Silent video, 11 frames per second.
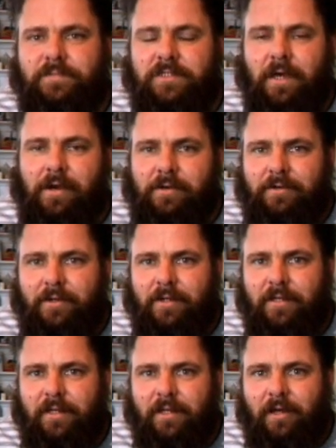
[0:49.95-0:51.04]
So
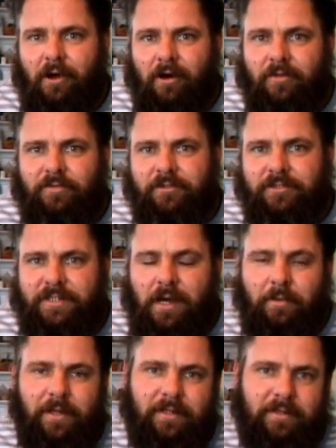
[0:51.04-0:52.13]
on Thursday
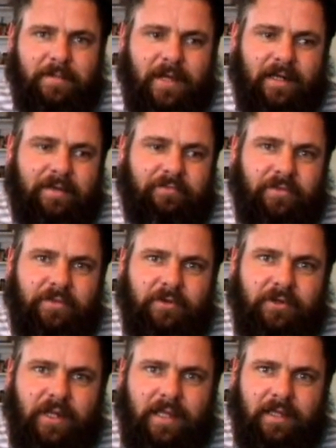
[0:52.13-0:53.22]
I went in about
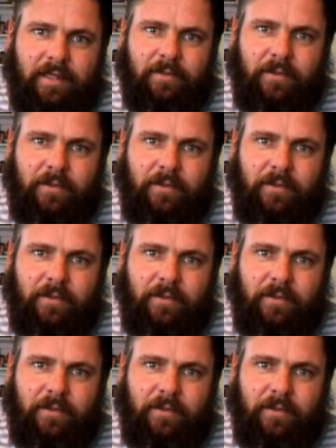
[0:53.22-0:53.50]
11:30,